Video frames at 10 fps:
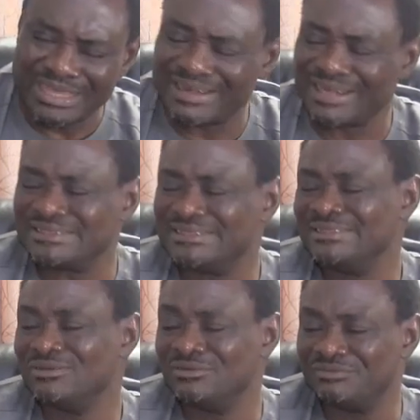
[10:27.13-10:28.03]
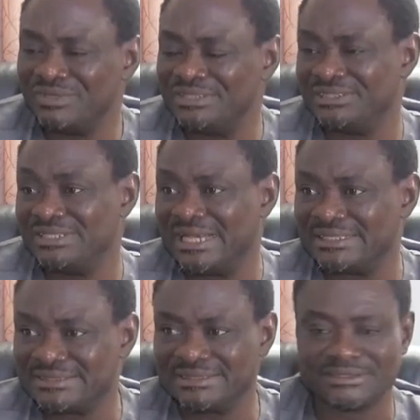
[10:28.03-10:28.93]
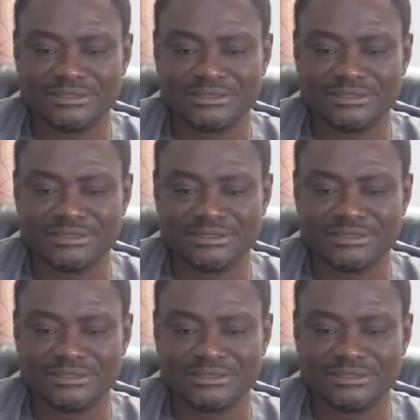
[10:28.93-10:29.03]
granting non-flinching asset.